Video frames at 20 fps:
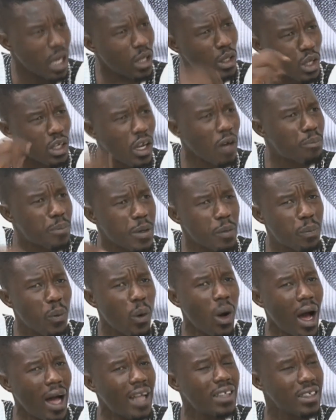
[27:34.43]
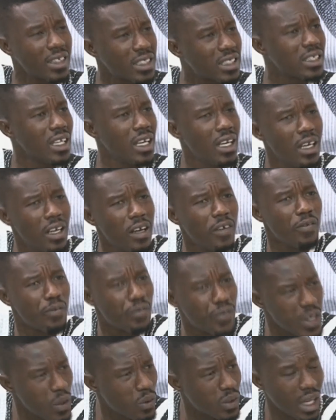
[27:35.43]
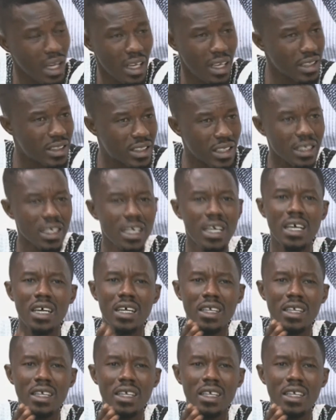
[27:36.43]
a lot of people had this view that, listen,